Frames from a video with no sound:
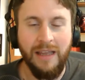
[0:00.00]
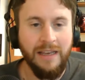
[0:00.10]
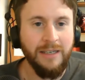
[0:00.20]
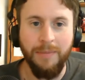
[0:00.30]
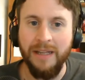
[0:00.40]

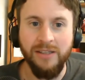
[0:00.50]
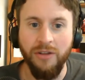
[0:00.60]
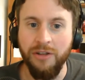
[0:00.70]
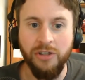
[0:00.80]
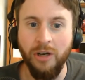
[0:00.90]
it
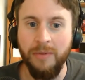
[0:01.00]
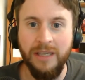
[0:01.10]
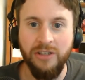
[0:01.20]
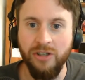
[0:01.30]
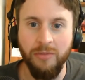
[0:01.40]
depends on the
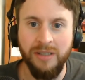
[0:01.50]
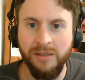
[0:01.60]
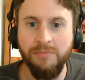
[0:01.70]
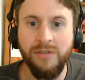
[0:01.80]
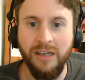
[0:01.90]
job. Each job
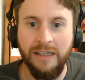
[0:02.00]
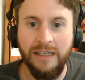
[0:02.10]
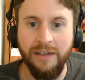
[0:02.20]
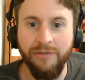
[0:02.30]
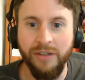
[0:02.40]
is
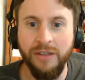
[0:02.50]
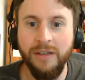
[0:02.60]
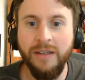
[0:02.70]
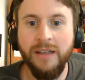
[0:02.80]
slightly different.